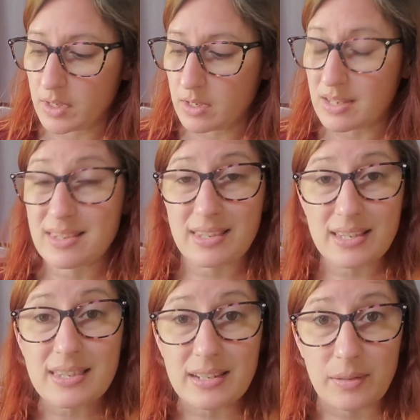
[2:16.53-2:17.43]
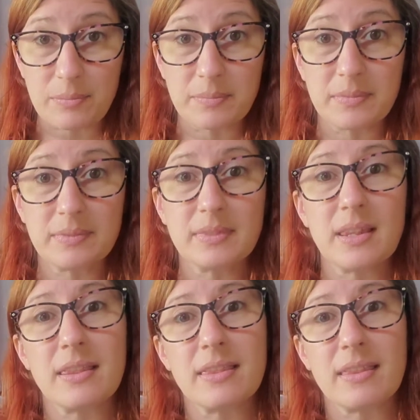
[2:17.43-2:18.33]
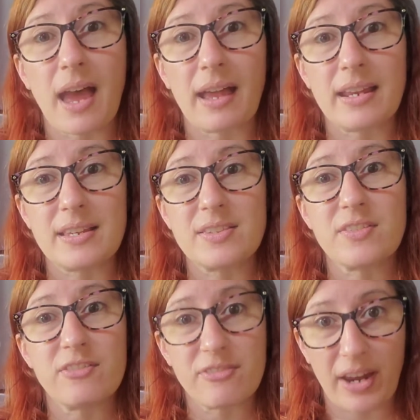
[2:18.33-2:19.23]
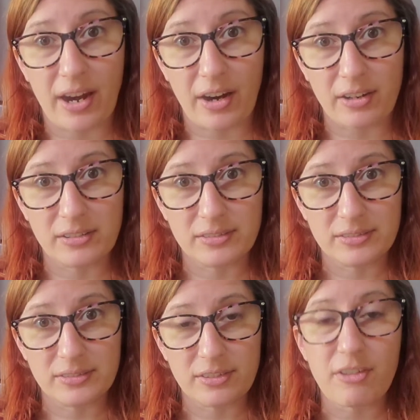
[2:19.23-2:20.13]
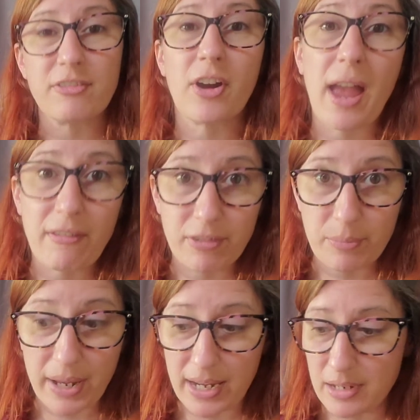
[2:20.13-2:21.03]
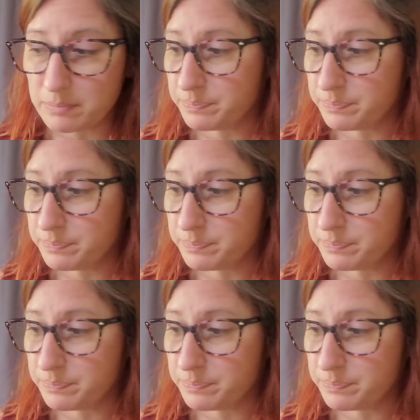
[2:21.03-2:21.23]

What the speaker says: a system that is fair for everybody.